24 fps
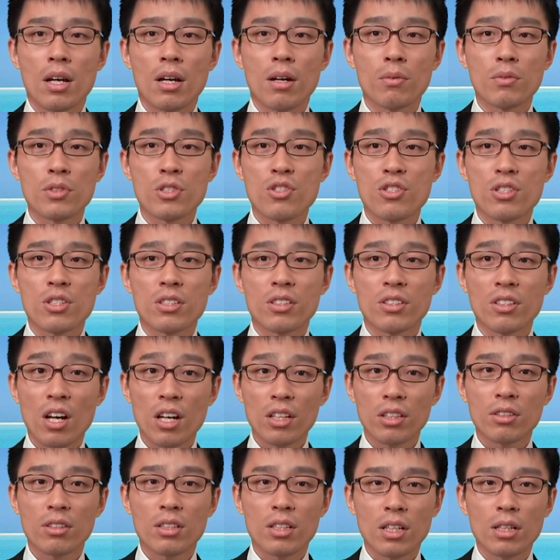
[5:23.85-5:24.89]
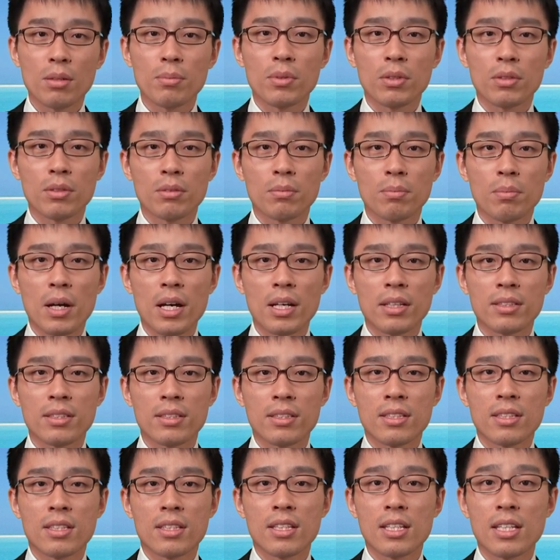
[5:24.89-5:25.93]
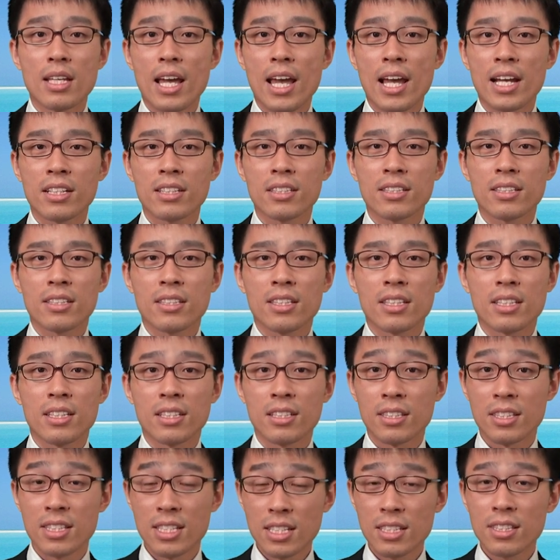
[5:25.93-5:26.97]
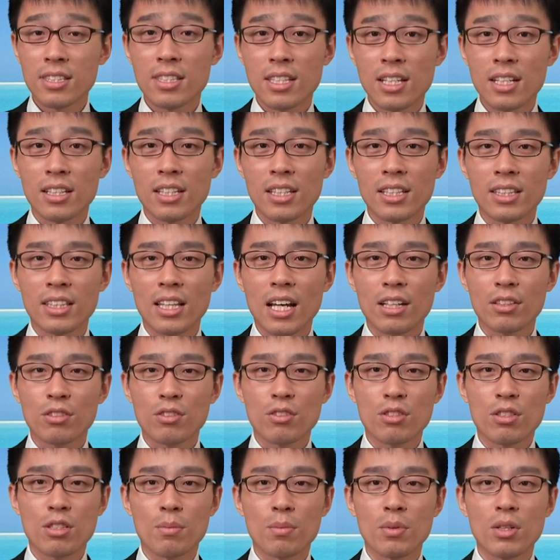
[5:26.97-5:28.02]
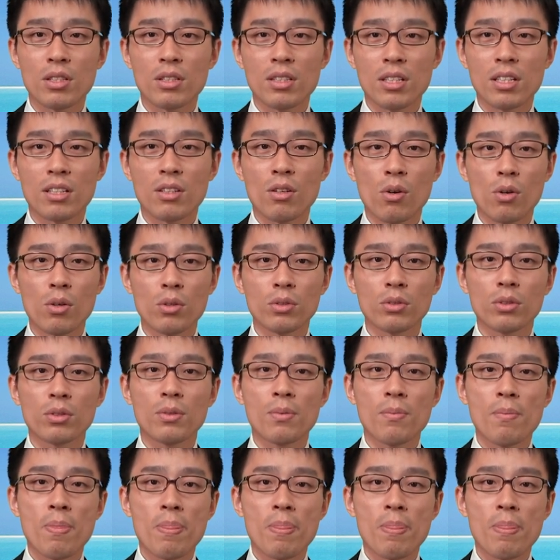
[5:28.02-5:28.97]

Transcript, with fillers: uh, which are not covered by the ex existing intact stability code.